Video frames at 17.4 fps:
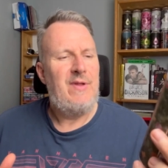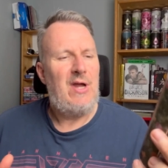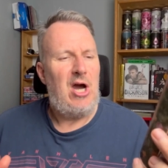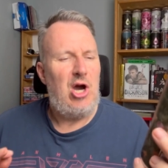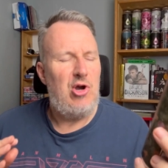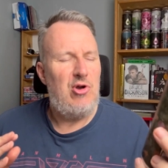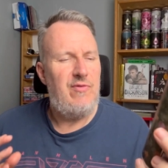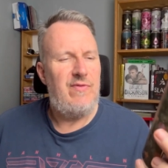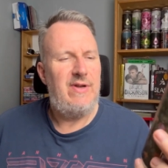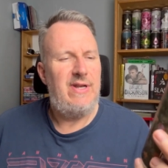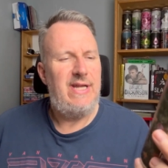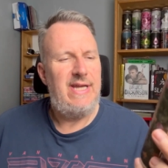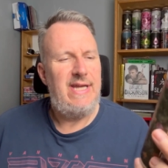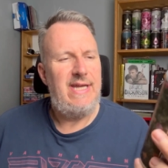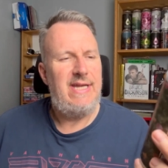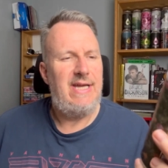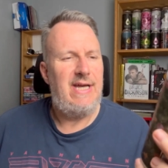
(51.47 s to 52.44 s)

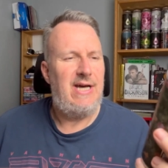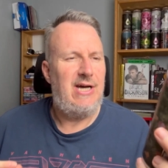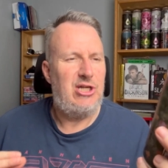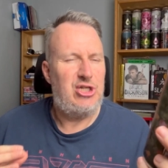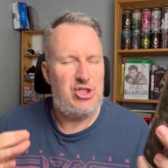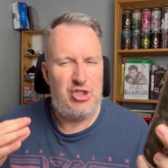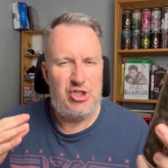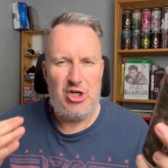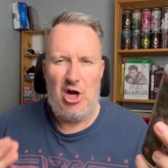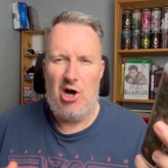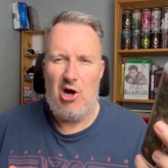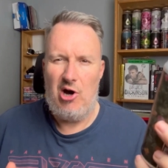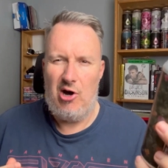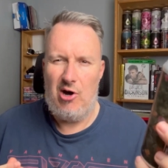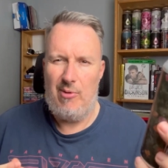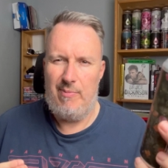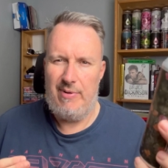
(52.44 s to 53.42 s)
overly uh,
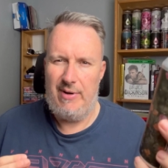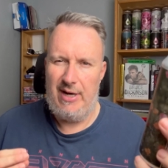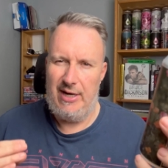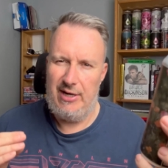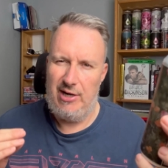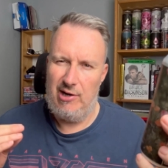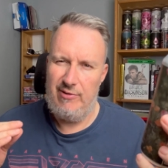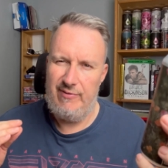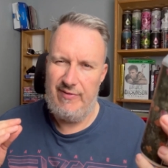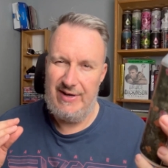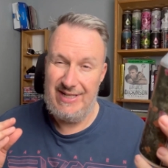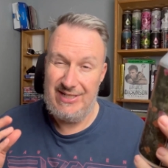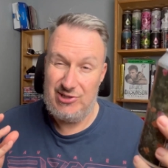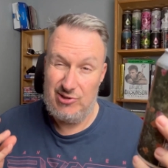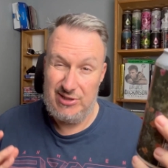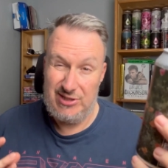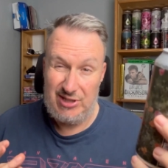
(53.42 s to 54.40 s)
sharp and overly
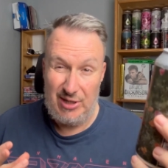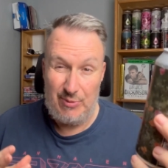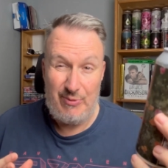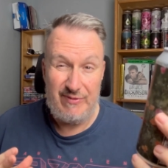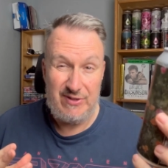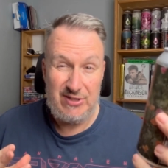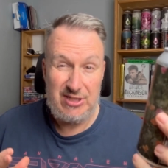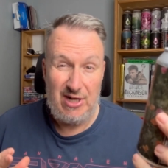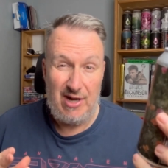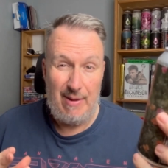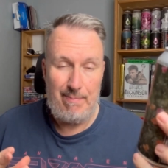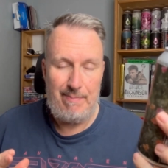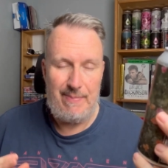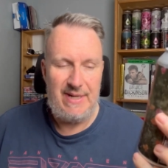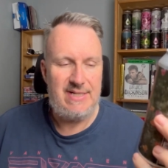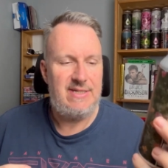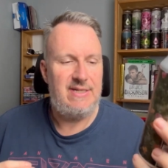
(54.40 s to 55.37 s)
sort of with a
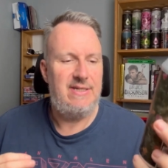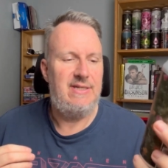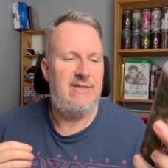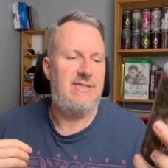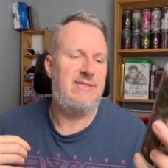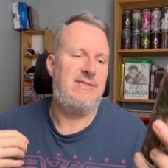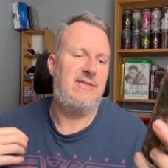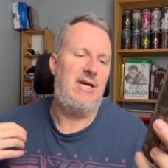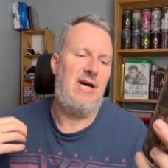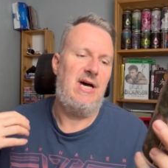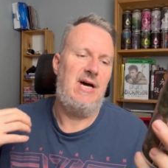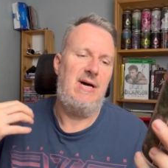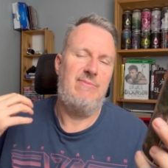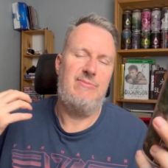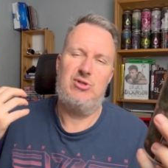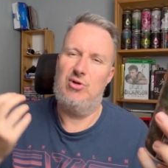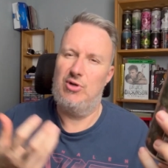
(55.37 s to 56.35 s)
slight bitterness,
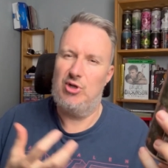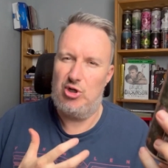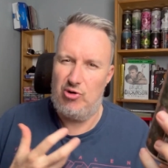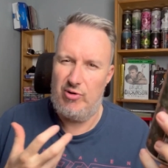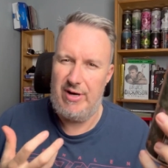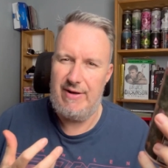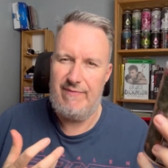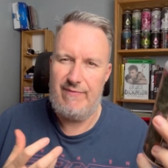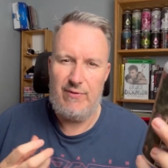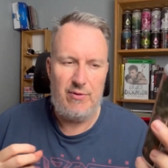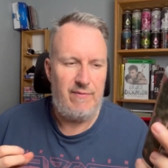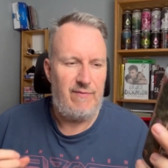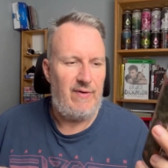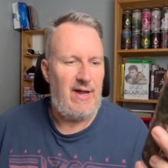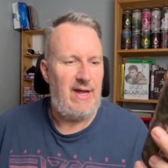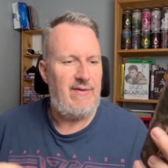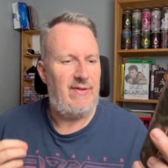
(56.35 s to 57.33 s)
um, sort of grapefruit
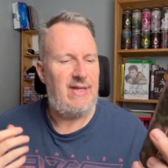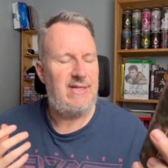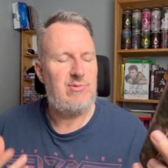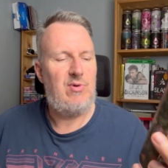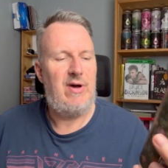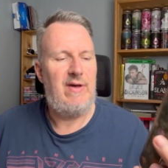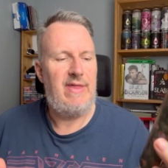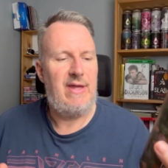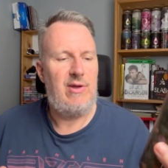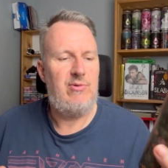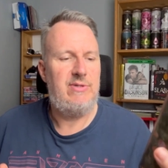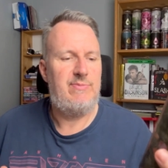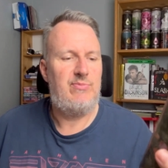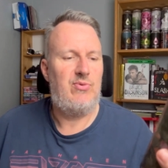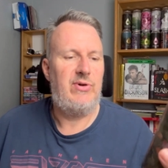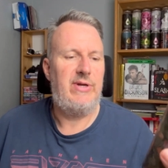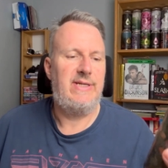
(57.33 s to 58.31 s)
flavour. That's what I think always
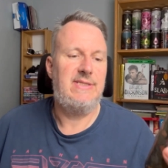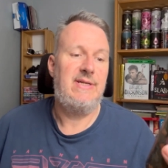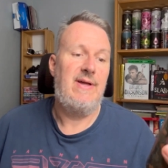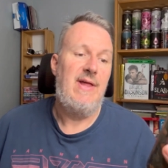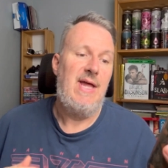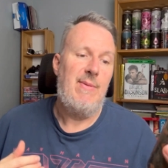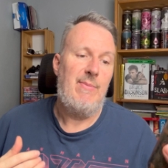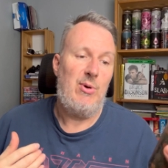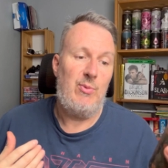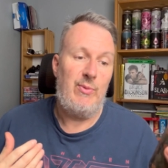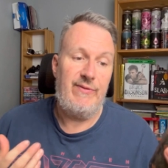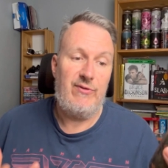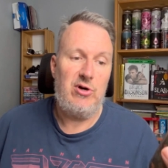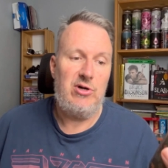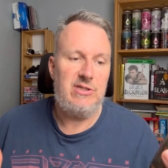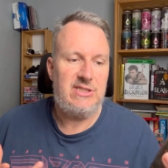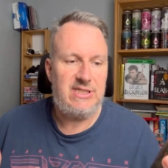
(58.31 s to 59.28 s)
brings. But we've
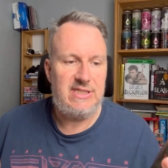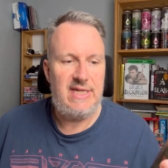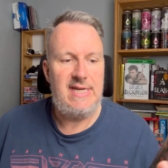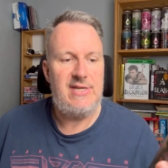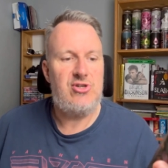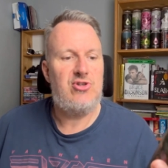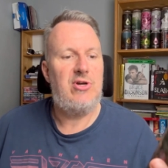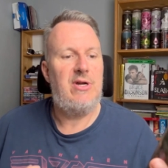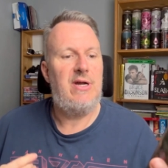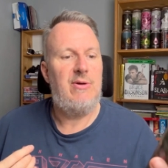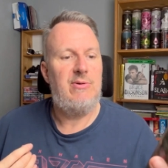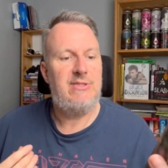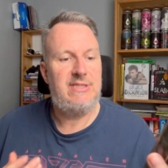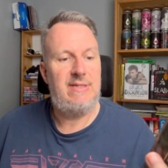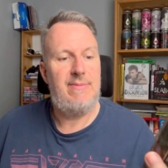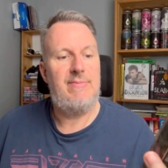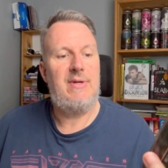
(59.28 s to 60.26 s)
got Citra,
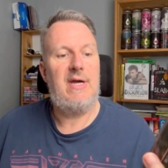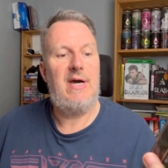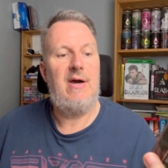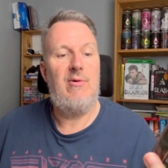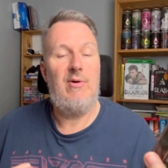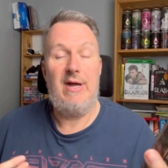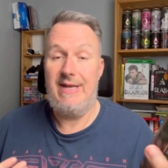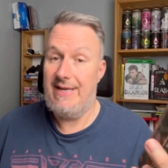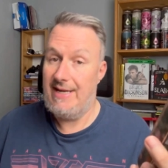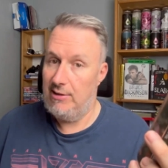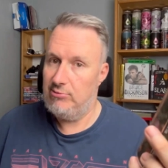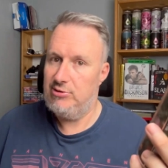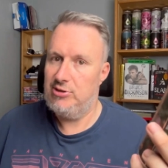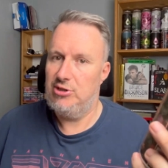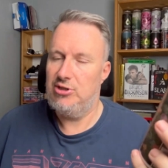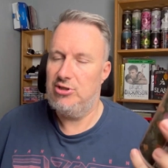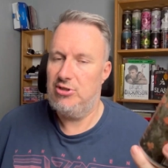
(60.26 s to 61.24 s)
Simcoe and
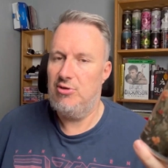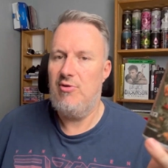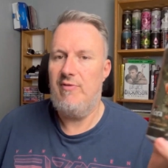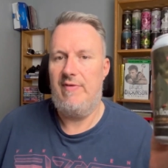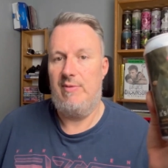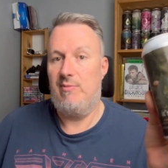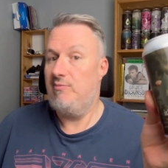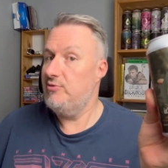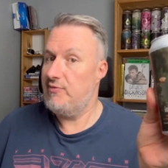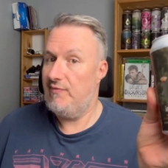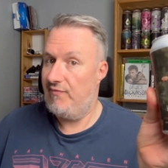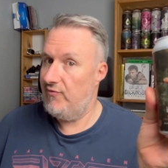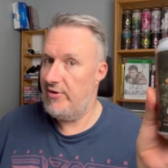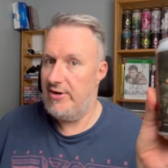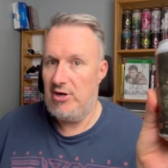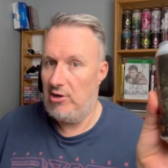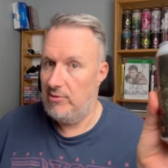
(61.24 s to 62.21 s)
Nelson Sauvin,
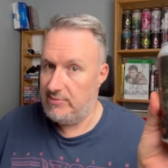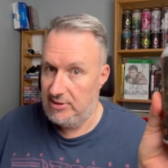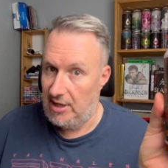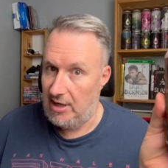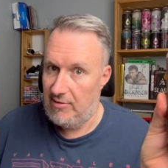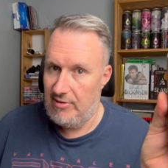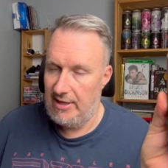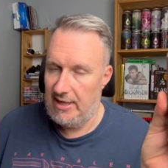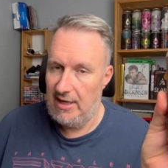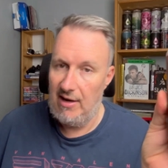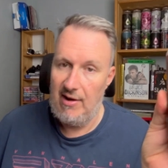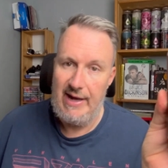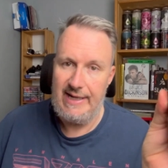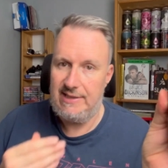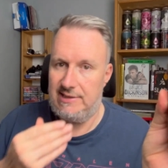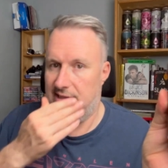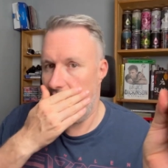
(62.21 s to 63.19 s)
three hops that I really
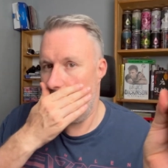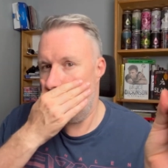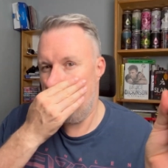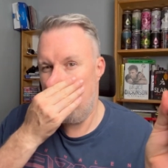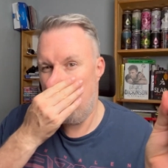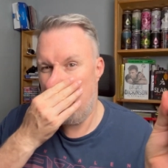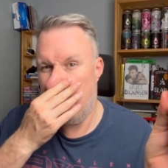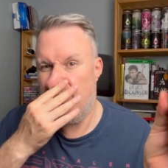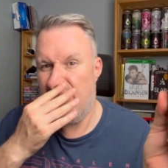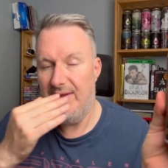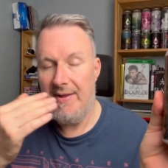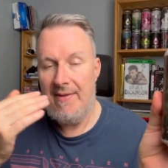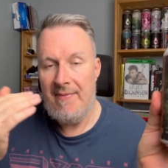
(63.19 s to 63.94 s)
like. So uh,